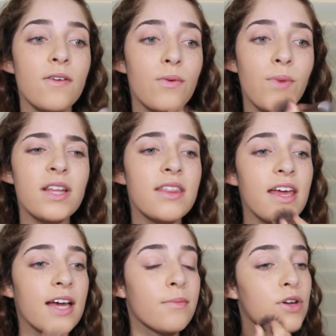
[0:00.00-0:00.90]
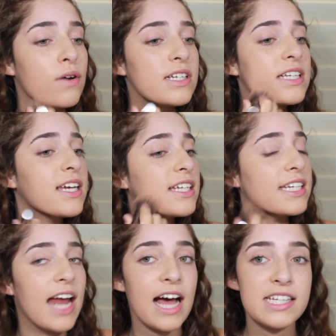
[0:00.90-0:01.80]
One thing I'm noticing is
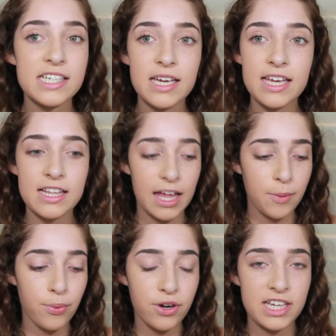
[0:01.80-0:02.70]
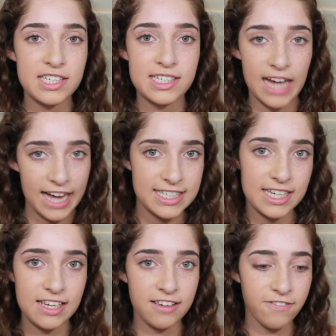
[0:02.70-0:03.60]
it has a like pretty
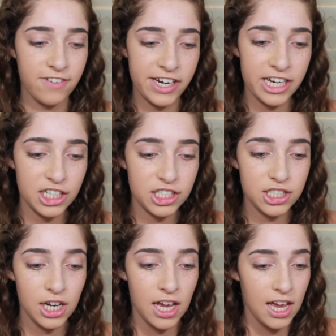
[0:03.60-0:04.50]
satiny finish,